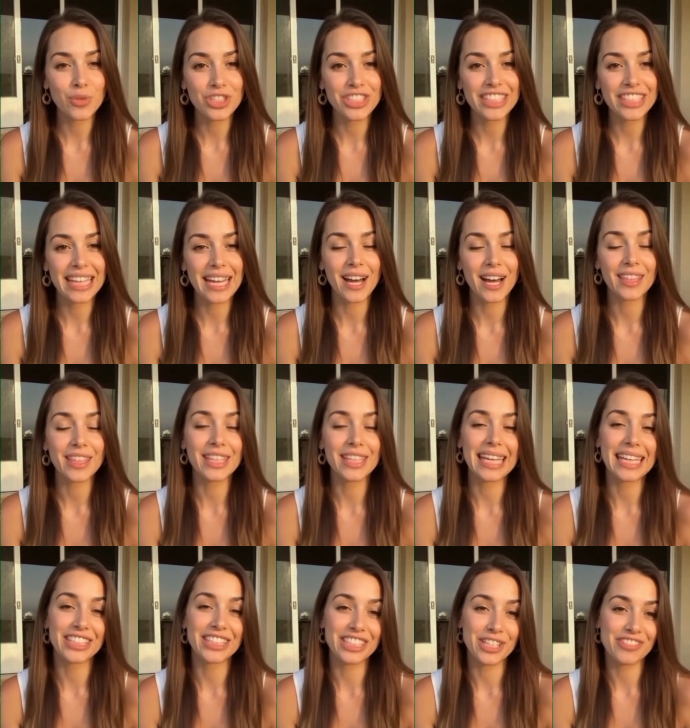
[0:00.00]
will see a
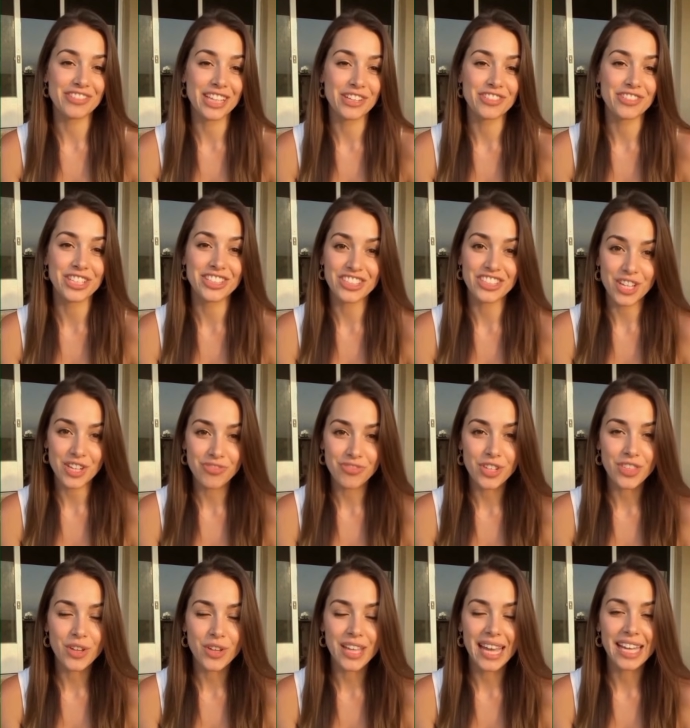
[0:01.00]
list of different
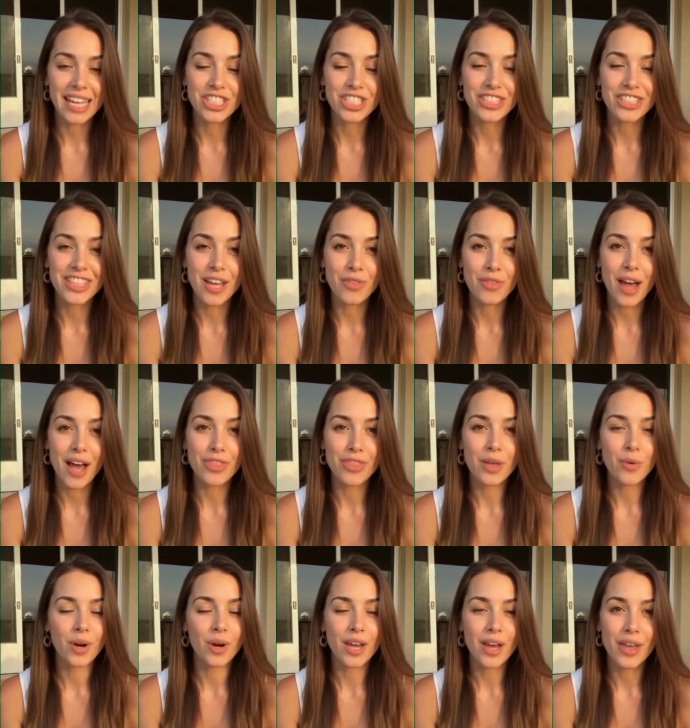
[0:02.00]
server locations
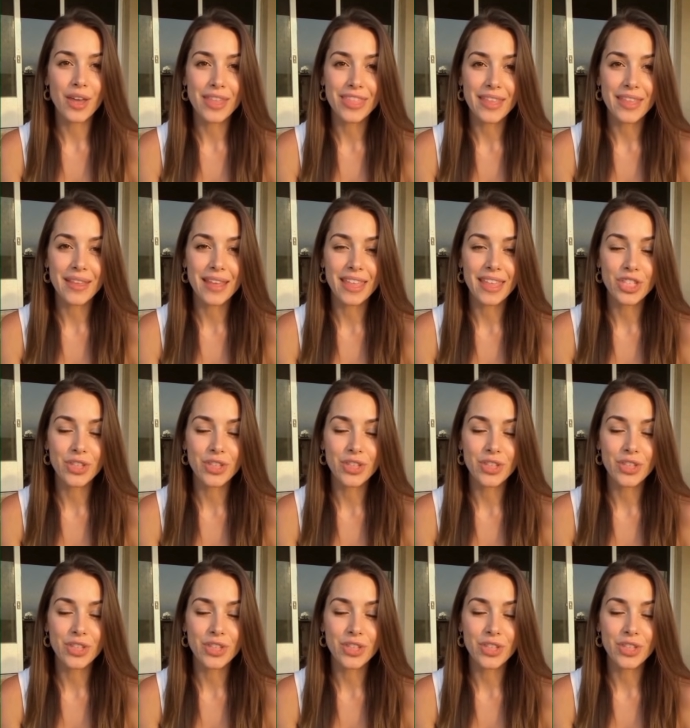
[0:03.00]
around the world.